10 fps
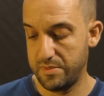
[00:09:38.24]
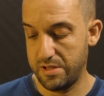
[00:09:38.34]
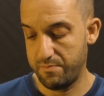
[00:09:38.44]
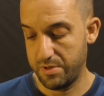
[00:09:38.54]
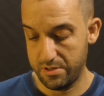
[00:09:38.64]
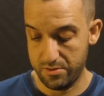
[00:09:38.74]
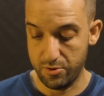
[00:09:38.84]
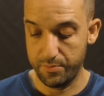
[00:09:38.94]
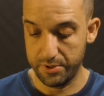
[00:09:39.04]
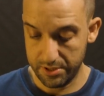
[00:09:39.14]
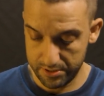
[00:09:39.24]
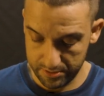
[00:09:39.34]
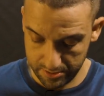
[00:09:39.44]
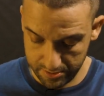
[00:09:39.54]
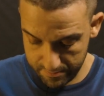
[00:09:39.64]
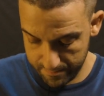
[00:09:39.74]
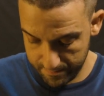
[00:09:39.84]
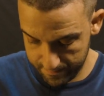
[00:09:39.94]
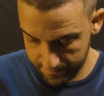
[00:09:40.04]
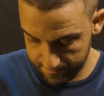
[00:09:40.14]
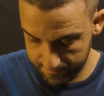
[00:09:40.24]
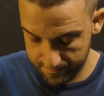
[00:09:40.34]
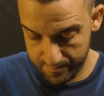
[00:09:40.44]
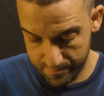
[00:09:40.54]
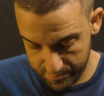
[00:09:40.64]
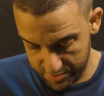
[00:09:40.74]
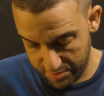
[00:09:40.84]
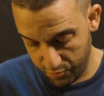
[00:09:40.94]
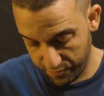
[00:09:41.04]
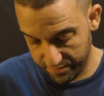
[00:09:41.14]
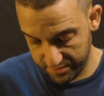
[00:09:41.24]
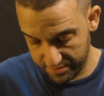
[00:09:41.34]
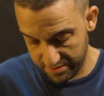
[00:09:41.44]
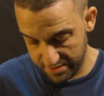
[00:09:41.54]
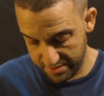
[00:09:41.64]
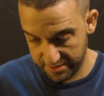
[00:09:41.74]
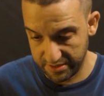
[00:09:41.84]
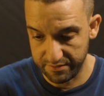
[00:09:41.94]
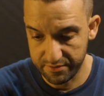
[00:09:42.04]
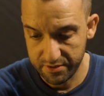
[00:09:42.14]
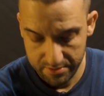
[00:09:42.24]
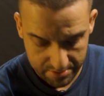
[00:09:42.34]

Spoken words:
let me open it, remove this cover.